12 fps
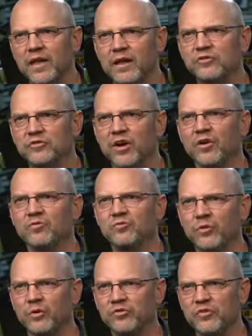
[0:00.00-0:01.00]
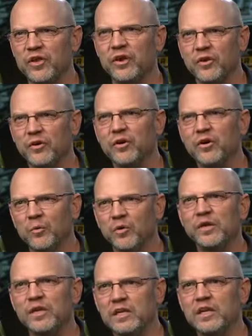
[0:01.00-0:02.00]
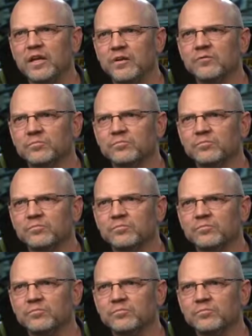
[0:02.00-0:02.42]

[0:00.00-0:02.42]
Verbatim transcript: that stuff so it's there when they need it.